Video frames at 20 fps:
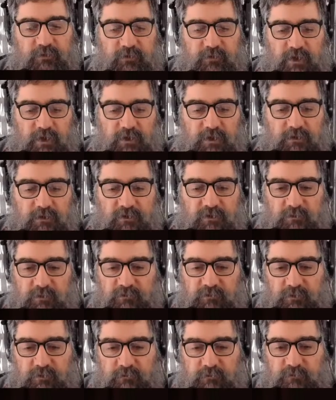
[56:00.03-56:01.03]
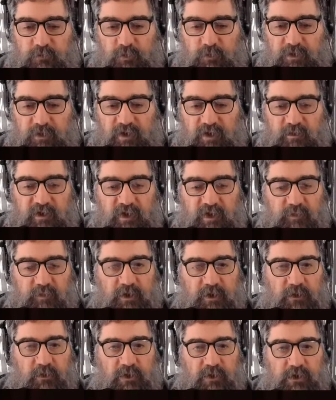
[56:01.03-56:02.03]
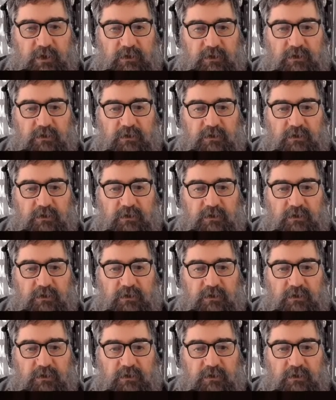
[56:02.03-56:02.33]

again because we've got a 40 coming up anyway.